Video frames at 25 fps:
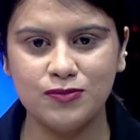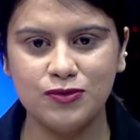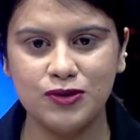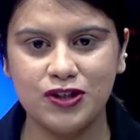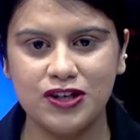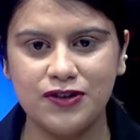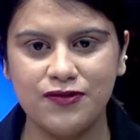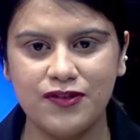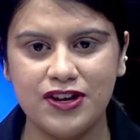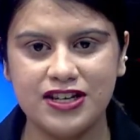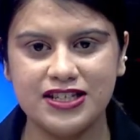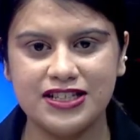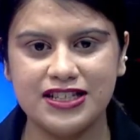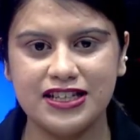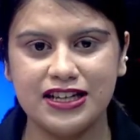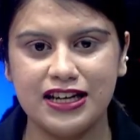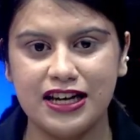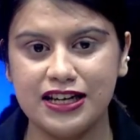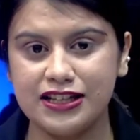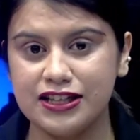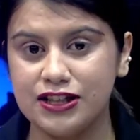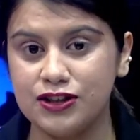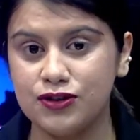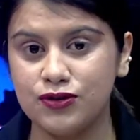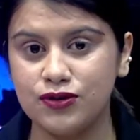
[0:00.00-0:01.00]
to
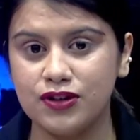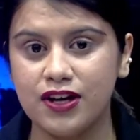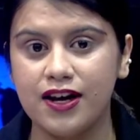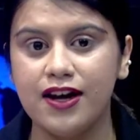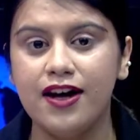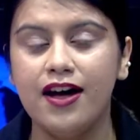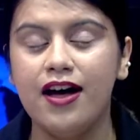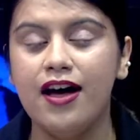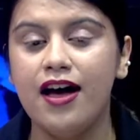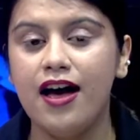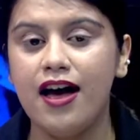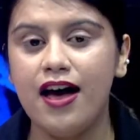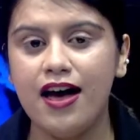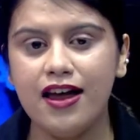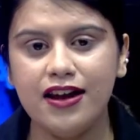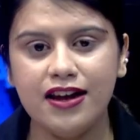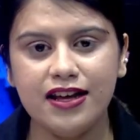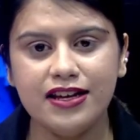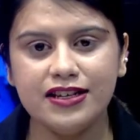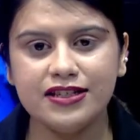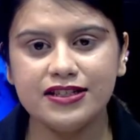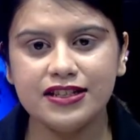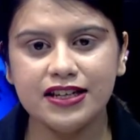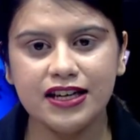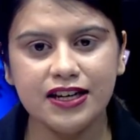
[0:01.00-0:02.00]
investigate into the
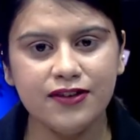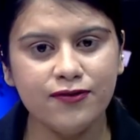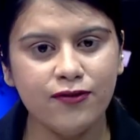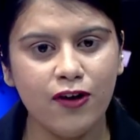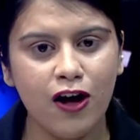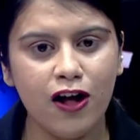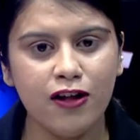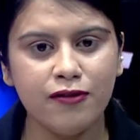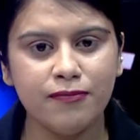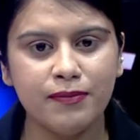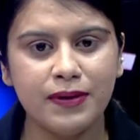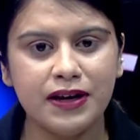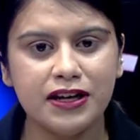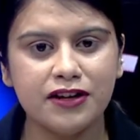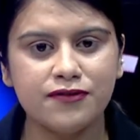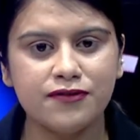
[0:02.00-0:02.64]
alleged involvement